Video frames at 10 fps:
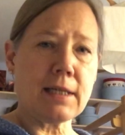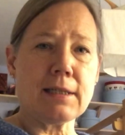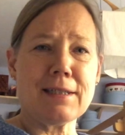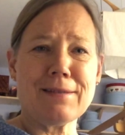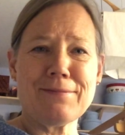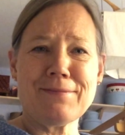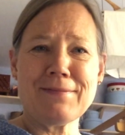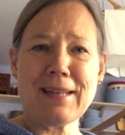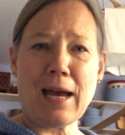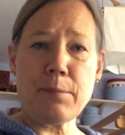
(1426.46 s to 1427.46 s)
and
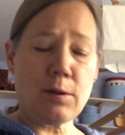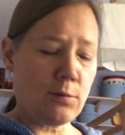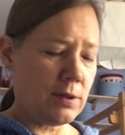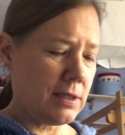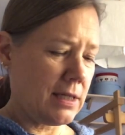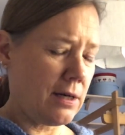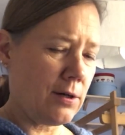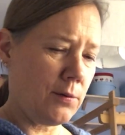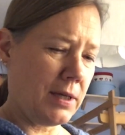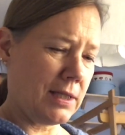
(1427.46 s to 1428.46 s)
happy thoughts that are
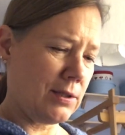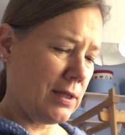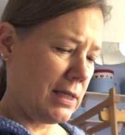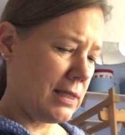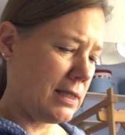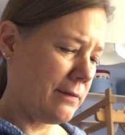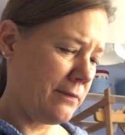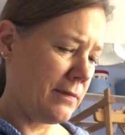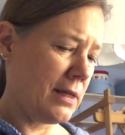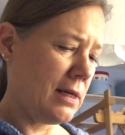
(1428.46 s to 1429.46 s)
going into these
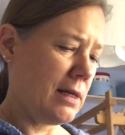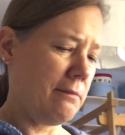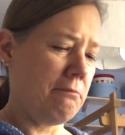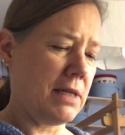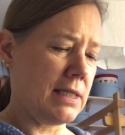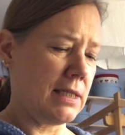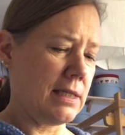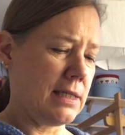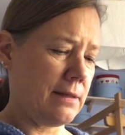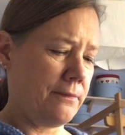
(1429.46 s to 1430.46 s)

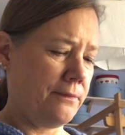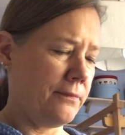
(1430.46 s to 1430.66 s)
mittens.